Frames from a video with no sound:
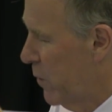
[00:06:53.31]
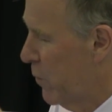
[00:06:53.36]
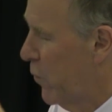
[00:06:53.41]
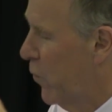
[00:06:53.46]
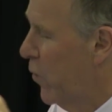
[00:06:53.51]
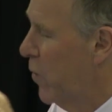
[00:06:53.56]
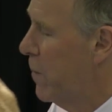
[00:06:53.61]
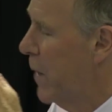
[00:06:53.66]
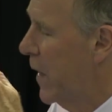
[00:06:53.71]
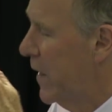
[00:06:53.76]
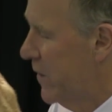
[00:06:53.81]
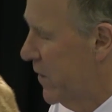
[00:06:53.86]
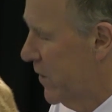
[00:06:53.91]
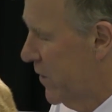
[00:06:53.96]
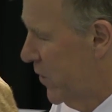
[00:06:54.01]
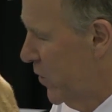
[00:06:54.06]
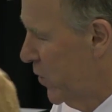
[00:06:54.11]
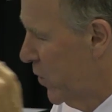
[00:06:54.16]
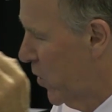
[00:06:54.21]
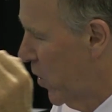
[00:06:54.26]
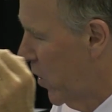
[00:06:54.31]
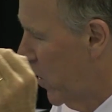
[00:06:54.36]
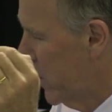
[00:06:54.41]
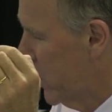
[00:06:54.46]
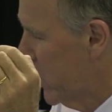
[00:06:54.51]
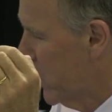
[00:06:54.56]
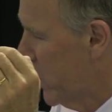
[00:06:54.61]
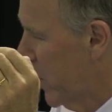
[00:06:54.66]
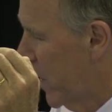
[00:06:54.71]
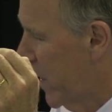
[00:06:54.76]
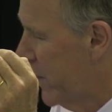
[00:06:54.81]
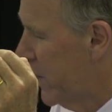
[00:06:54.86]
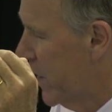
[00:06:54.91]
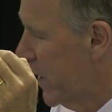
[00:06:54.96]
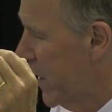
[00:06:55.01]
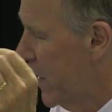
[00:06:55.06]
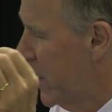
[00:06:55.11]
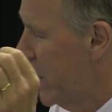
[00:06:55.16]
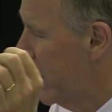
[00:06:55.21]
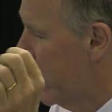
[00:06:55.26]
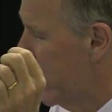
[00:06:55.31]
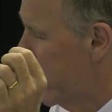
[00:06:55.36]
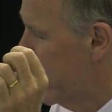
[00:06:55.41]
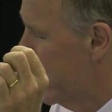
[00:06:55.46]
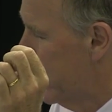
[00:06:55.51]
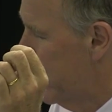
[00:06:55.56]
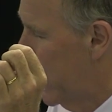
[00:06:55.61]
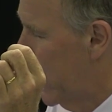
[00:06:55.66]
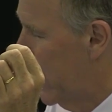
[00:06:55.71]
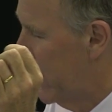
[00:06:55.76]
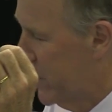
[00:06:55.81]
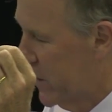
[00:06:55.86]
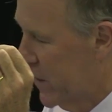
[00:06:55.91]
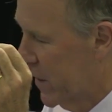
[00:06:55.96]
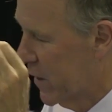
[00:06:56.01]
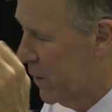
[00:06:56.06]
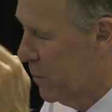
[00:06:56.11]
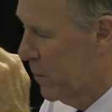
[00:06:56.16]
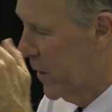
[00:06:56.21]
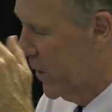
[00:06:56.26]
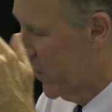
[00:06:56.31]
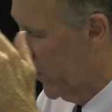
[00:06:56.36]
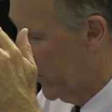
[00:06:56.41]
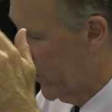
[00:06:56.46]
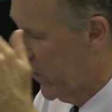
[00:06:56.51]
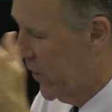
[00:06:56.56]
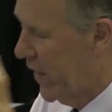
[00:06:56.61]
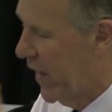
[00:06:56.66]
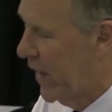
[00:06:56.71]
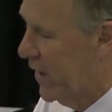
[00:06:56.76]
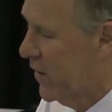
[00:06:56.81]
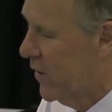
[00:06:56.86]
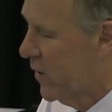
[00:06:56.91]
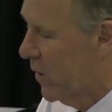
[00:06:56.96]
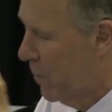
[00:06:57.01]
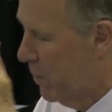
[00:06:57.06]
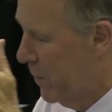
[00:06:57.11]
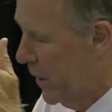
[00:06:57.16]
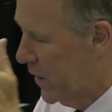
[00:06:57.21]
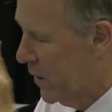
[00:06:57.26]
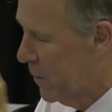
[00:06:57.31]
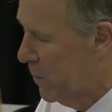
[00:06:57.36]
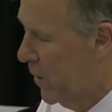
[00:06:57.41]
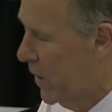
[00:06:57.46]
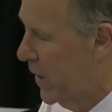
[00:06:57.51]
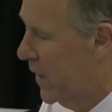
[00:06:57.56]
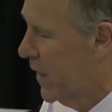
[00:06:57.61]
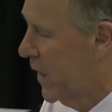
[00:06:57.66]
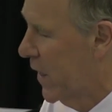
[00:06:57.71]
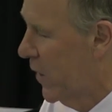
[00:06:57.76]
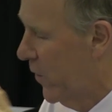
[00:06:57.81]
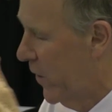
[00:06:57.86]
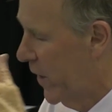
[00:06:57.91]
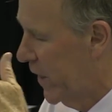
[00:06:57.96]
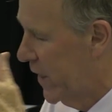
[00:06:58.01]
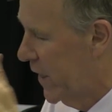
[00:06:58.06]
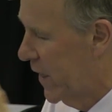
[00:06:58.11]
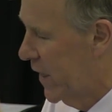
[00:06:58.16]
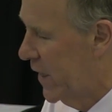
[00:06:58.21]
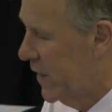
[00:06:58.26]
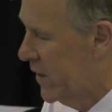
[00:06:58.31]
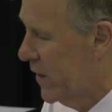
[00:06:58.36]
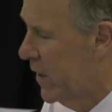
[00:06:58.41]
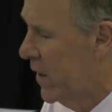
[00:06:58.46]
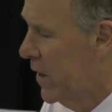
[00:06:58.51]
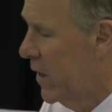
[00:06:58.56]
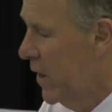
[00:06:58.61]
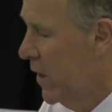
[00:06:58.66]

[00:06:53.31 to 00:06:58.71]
4 months, you can't drive the ketones above 6 because that's a metabolically regulated,